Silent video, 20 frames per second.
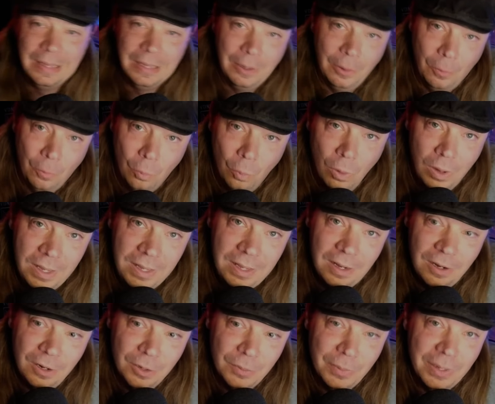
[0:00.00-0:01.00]
what
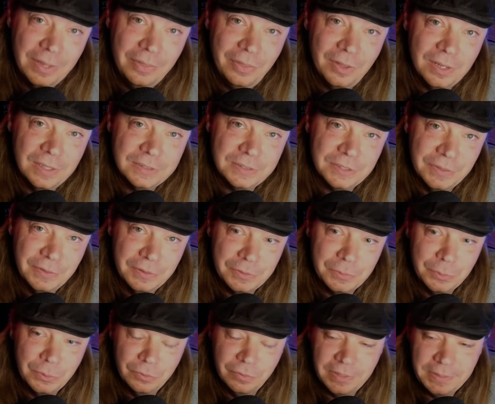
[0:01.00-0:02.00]
are my thoughts on
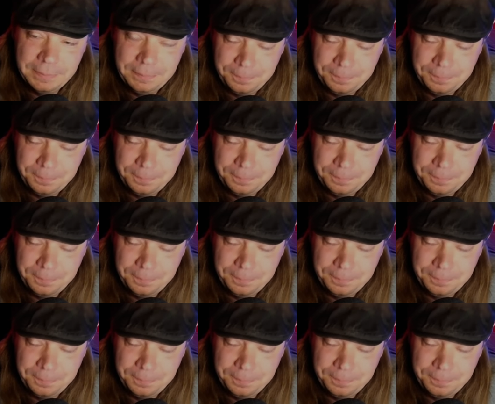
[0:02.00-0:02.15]
this movie?